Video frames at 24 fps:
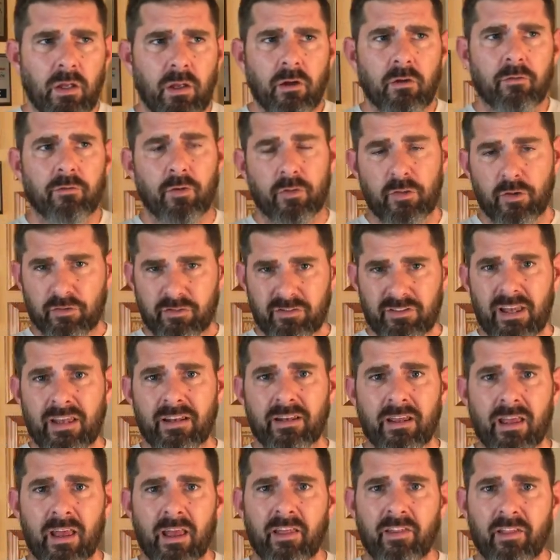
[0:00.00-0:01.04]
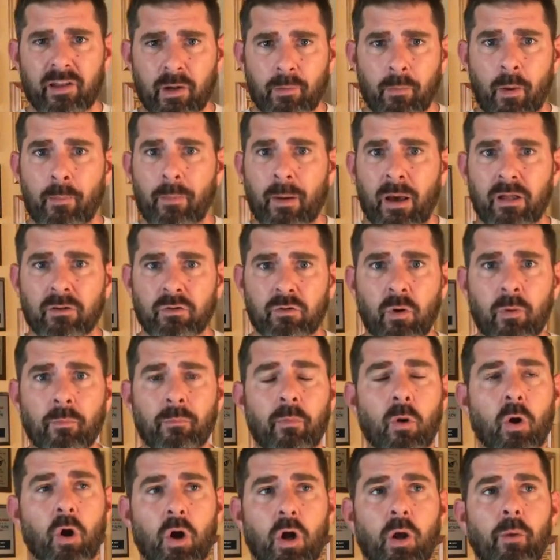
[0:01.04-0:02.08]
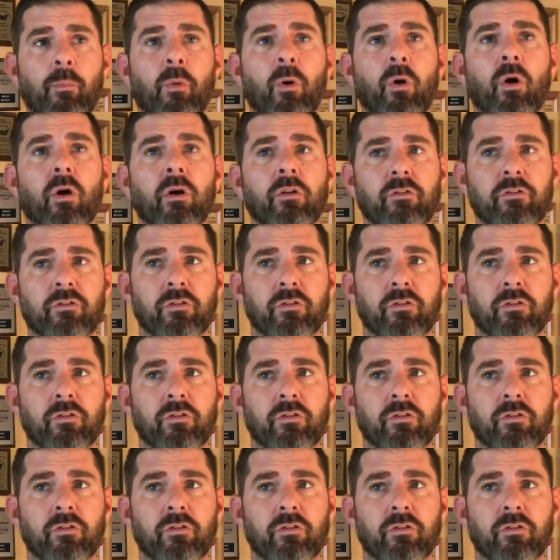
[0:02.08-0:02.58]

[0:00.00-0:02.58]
for this 10K that I'm about to embark upon.